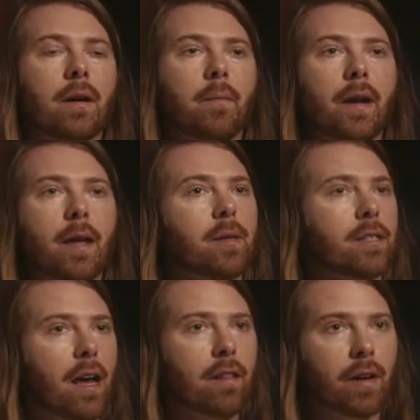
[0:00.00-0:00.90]
My name
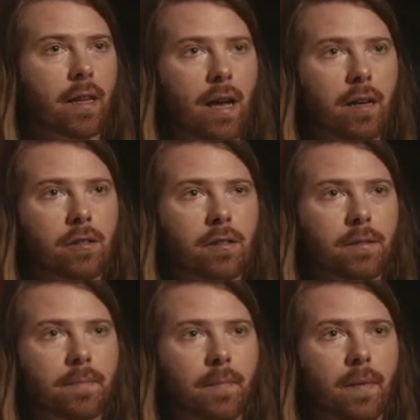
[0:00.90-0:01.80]
is Eðvarð Egilsson.
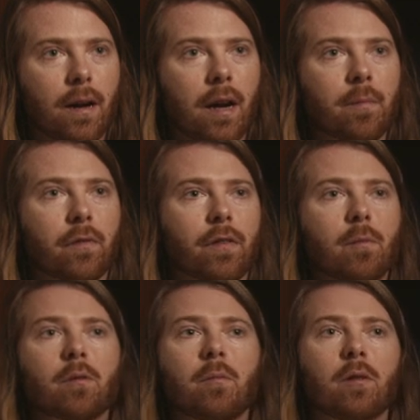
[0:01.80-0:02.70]
I'm a
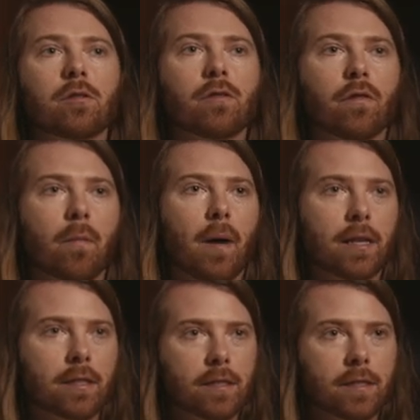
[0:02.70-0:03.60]
film composer from
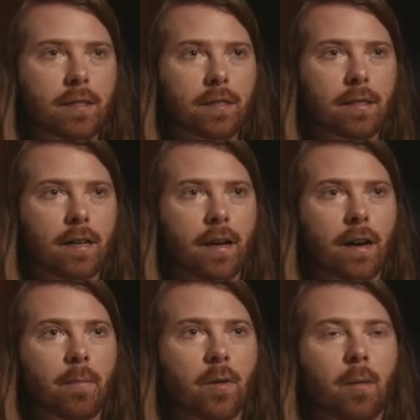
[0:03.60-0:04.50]
Iceland and
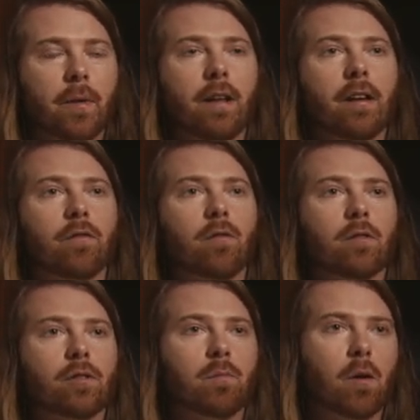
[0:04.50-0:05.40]
I'm nominated
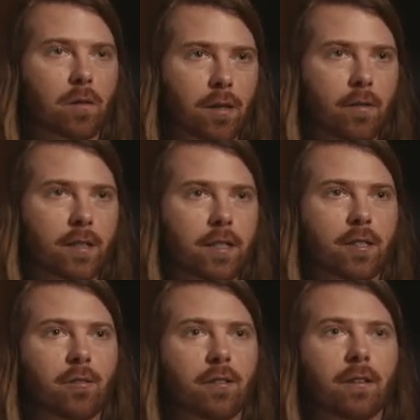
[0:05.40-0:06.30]
for Smoke Sauna
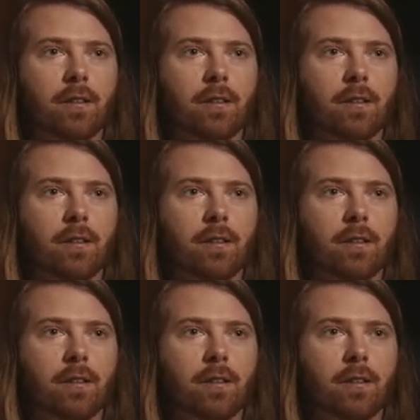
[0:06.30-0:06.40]
Sisterhood.